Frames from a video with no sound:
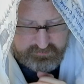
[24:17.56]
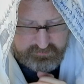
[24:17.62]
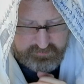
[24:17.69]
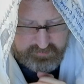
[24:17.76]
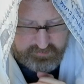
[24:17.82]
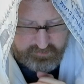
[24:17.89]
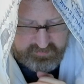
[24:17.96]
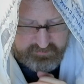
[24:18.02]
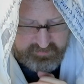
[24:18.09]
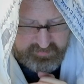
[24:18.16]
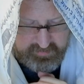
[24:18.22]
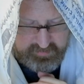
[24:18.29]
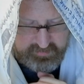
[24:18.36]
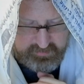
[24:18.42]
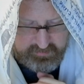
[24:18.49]
that we
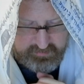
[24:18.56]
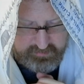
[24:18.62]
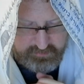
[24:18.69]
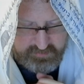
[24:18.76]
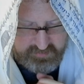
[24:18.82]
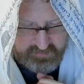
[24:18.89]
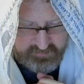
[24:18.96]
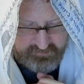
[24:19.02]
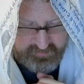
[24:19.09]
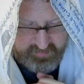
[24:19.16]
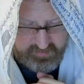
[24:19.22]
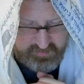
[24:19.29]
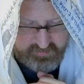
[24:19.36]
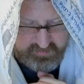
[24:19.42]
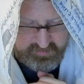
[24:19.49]
may build a
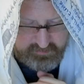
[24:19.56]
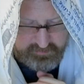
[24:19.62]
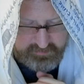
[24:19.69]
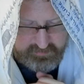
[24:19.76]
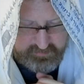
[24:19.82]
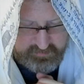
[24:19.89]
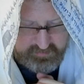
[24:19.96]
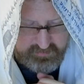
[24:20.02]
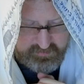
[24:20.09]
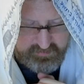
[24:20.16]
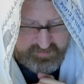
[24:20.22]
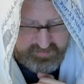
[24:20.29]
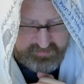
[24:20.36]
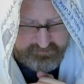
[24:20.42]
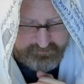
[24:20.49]
fellowship in your
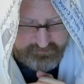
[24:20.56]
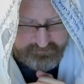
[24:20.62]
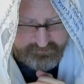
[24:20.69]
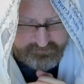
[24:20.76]
name.